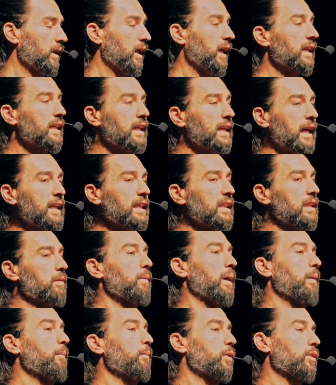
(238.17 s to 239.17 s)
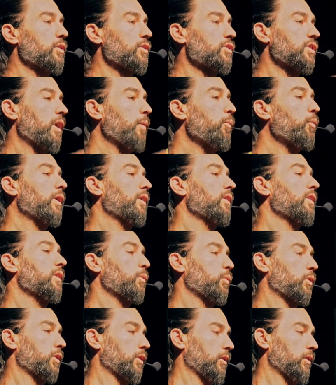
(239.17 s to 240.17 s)
a Genki member somewhere in the
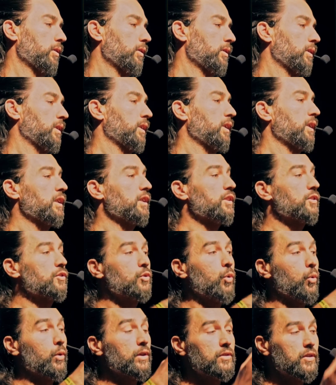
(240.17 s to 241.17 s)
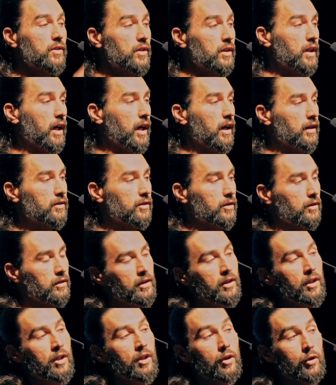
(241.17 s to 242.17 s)
world is going to the doctor,